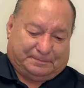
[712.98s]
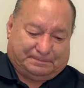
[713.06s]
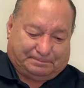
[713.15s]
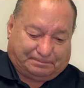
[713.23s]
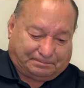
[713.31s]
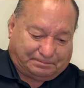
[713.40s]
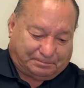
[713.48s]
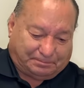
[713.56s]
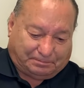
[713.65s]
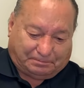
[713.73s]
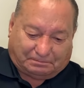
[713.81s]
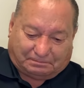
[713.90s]

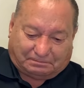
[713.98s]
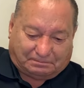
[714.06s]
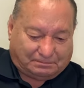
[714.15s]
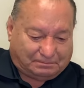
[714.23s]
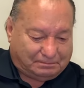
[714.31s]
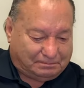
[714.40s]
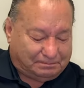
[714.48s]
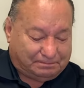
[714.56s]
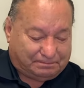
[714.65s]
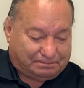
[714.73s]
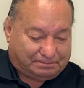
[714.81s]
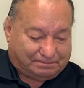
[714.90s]

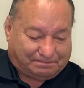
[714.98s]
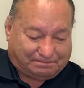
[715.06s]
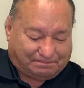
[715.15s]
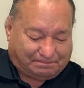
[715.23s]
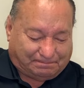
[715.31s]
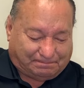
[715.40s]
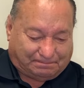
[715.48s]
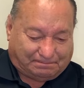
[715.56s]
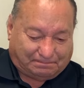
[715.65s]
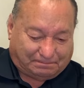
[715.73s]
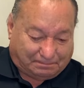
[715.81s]
[no speech]